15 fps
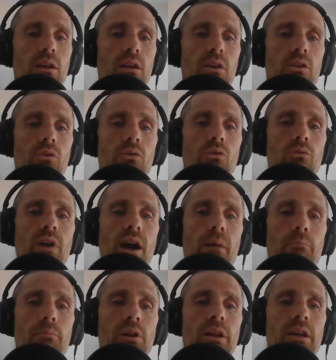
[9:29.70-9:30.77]
you've
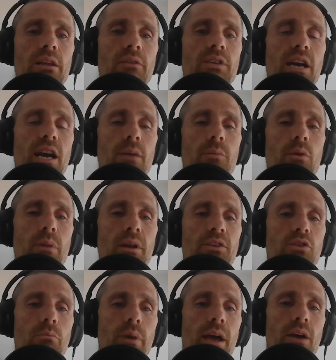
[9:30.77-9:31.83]
got plenty of time and
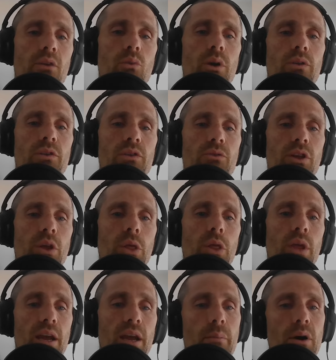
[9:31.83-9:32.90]
mental bandwidth to really
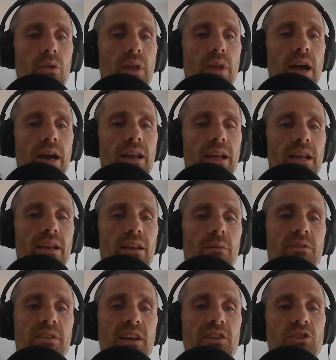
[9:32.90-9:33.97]
think about that and
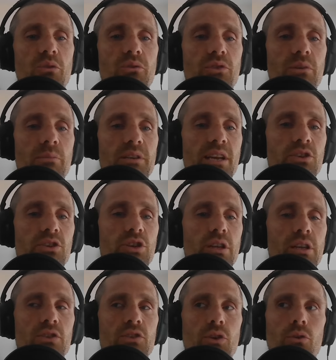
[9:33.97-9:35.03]
obsess over it
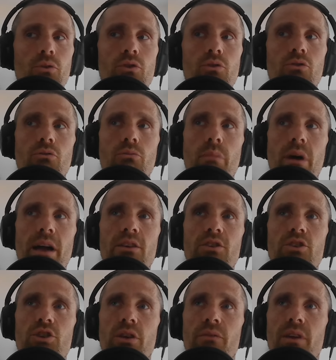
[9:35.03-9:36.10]
potentially. So your mind
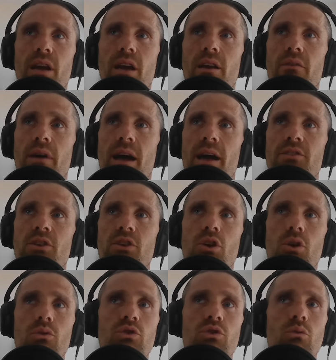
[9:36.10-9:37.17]
shift kind of has to
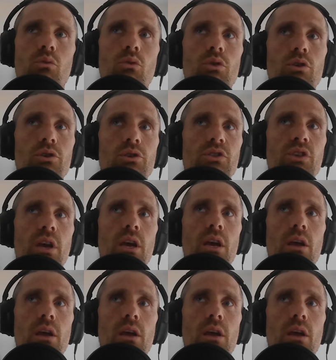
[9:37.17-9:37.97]
go towards